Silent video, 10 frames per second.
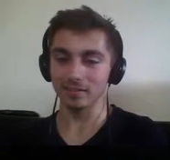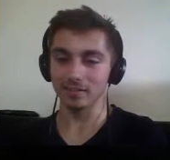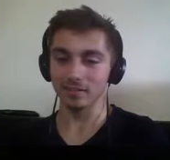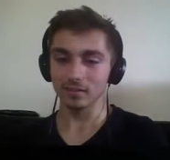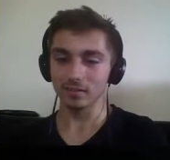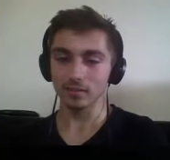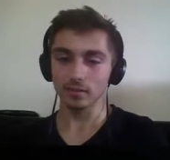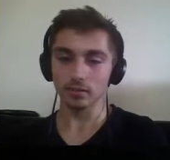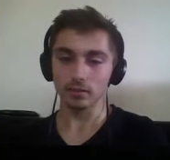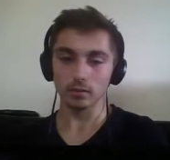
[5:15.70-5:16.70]

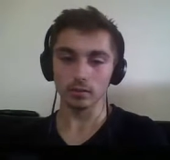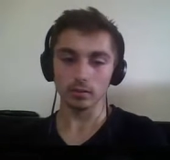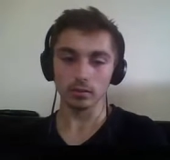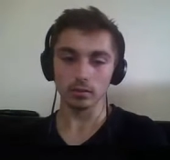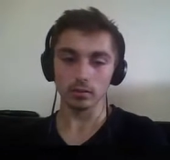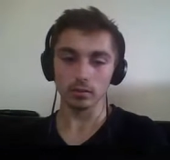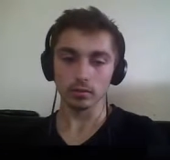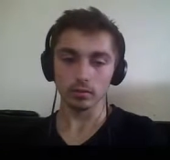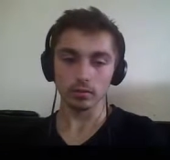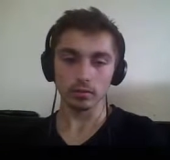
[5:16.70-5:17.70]

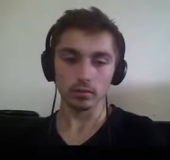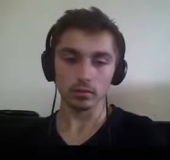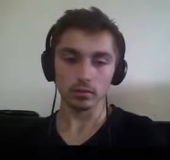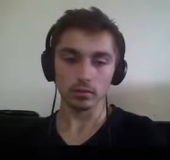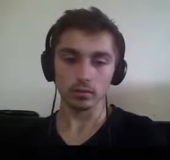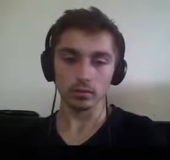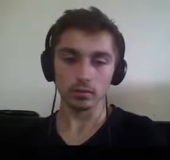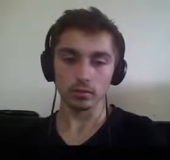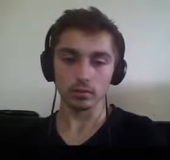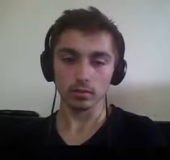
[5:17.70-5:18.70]

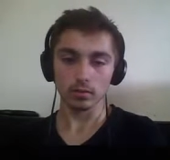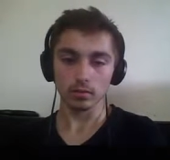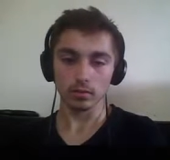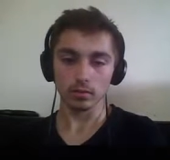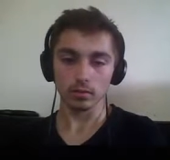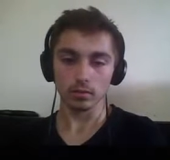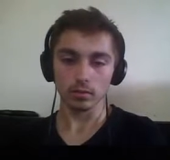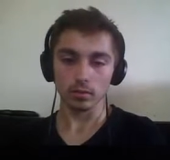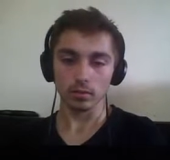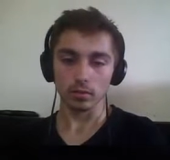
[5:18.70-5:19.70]

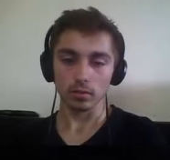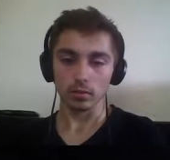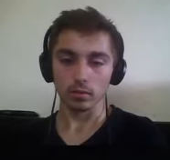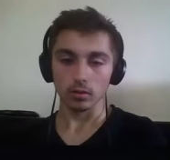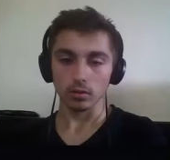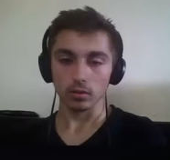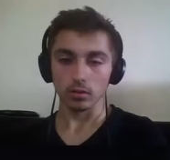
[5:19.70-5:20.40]
[no speech]